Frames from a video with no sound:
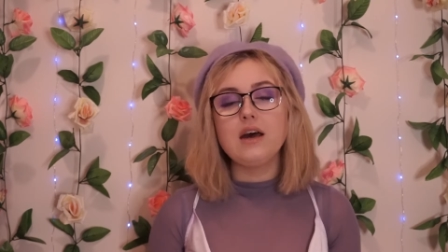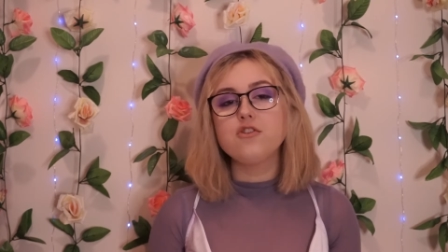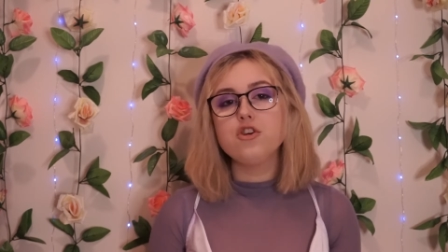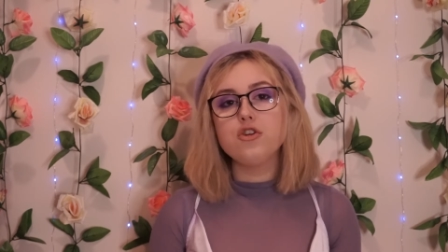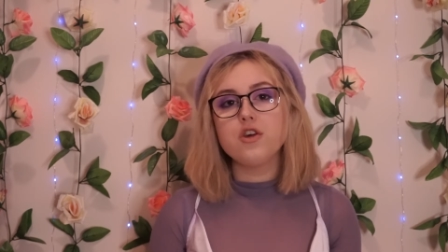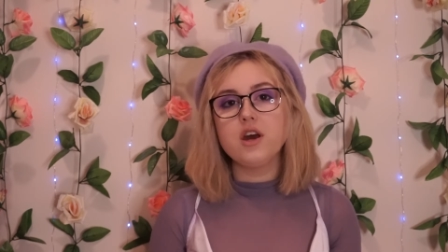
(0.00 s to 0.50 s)
At
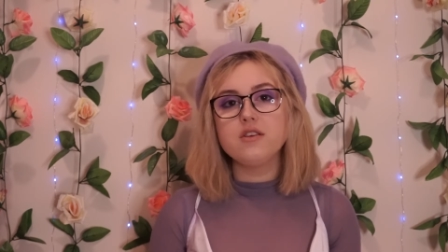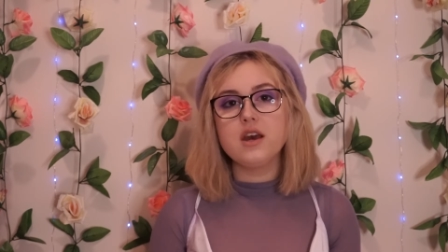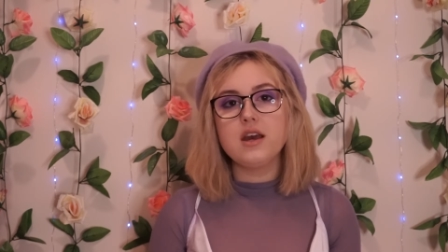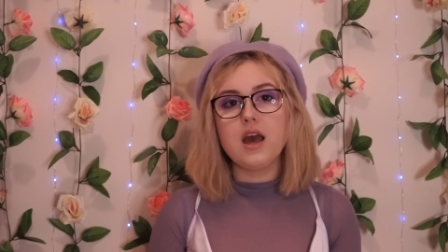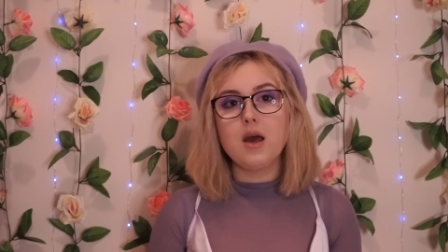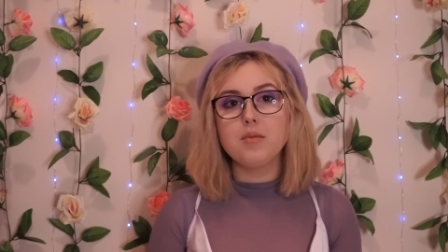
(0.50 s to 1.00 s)
2:30
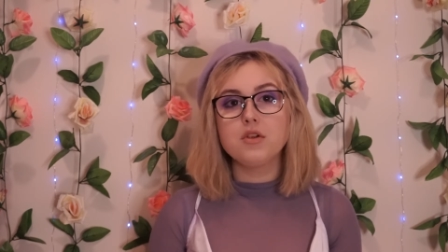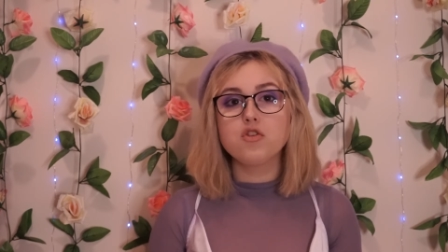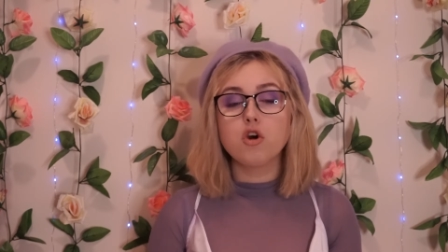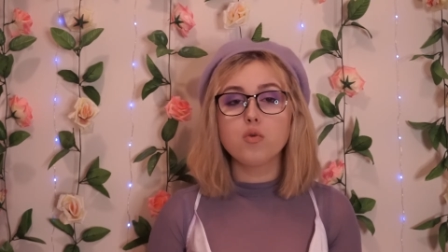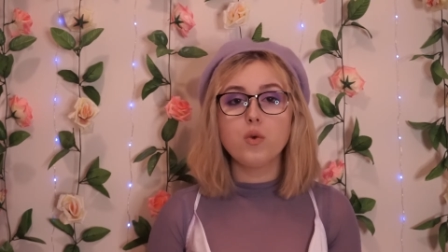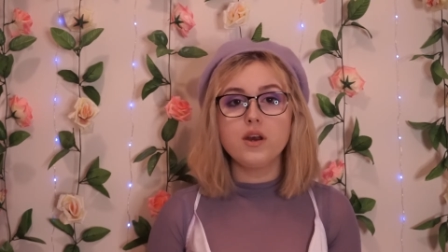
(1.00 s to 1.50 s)
a.m,
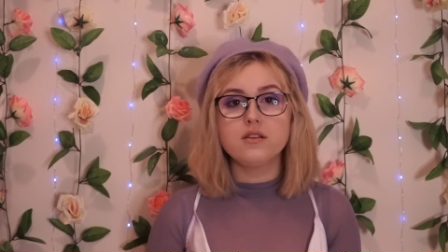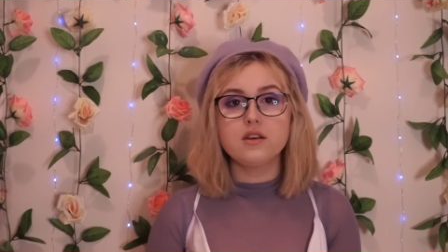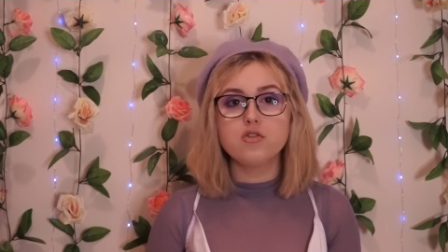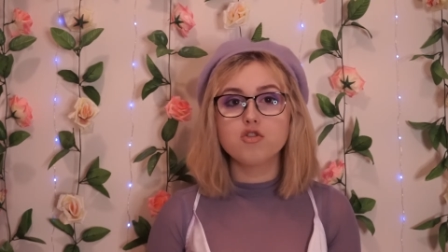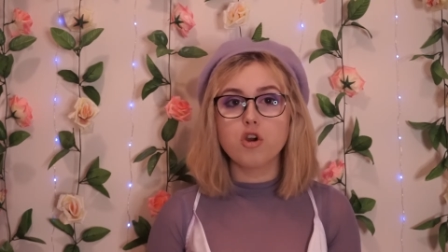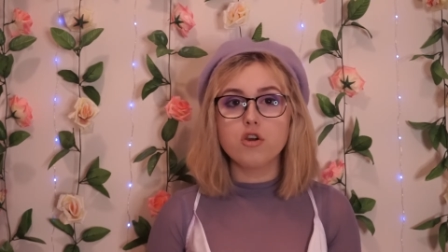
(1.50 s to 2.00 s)
Don
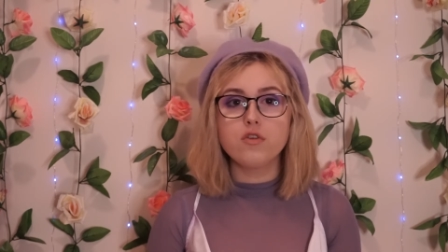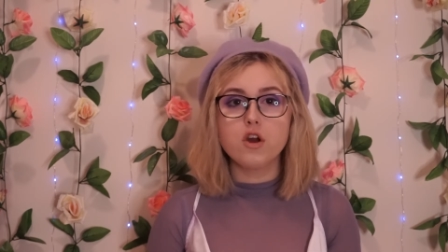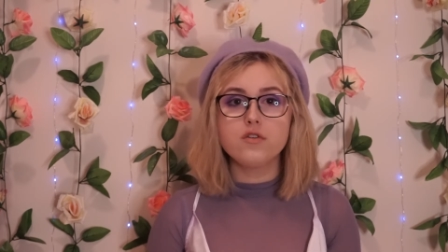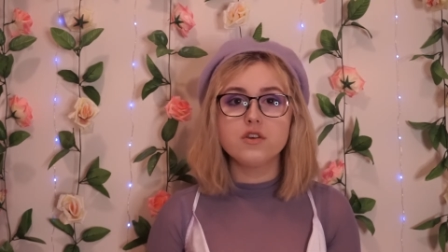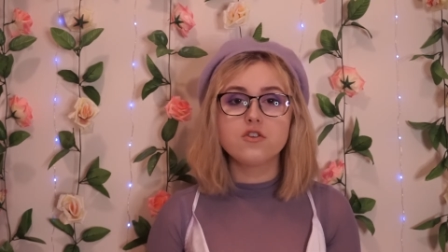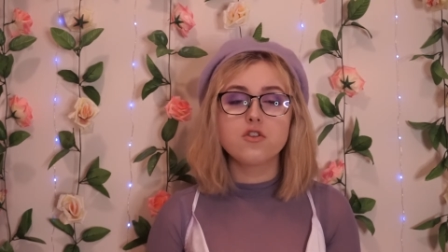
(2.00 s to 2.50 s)
Whiting drove
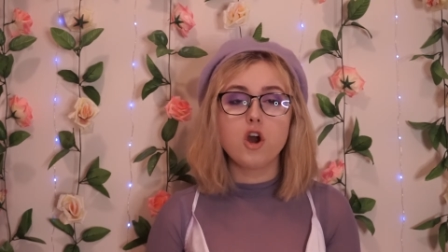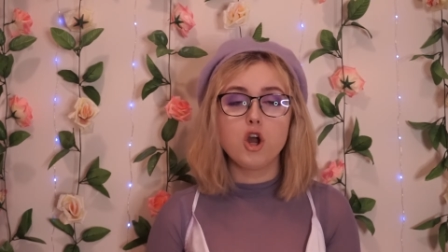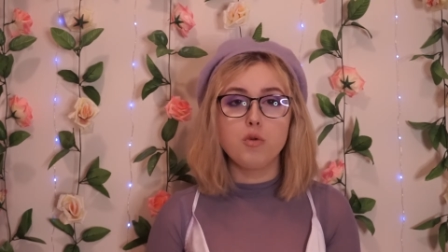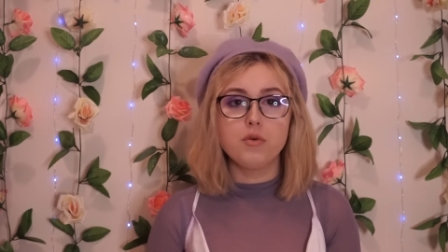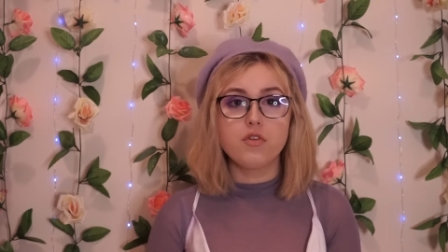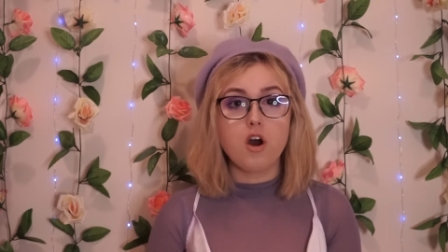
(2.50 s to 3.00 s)
over to the
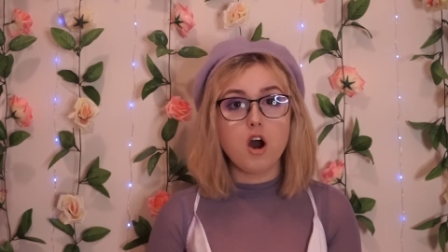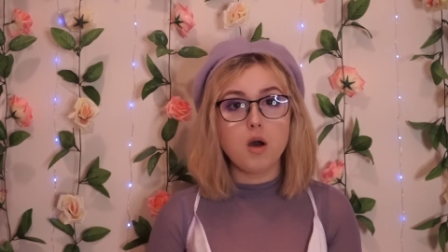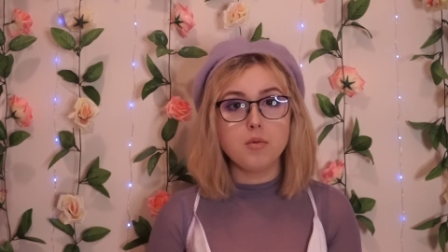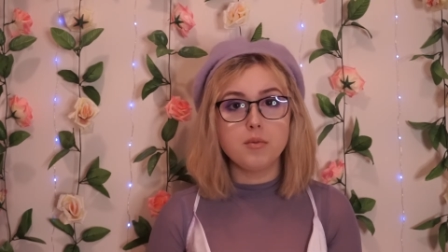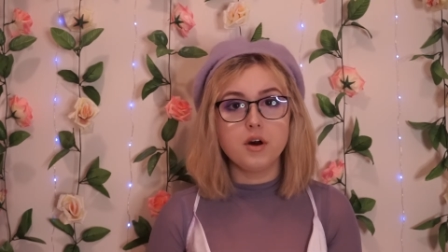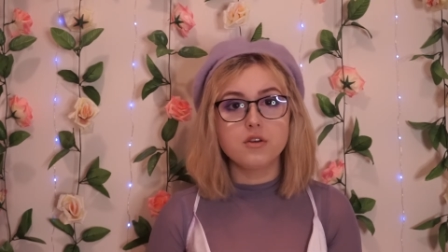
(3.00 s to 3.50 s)
home of the
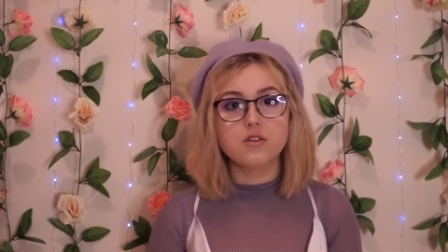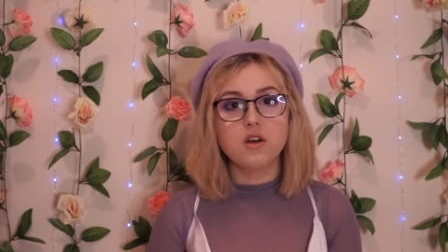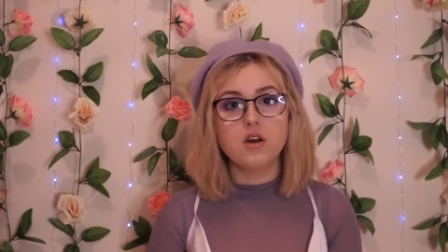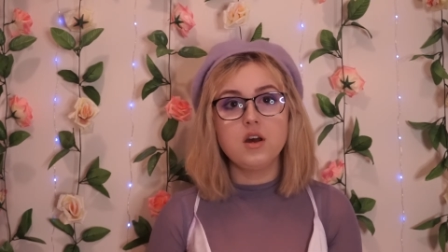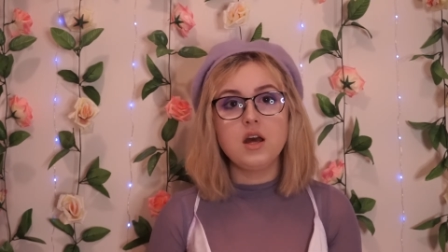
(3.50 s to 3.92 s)
harbour master,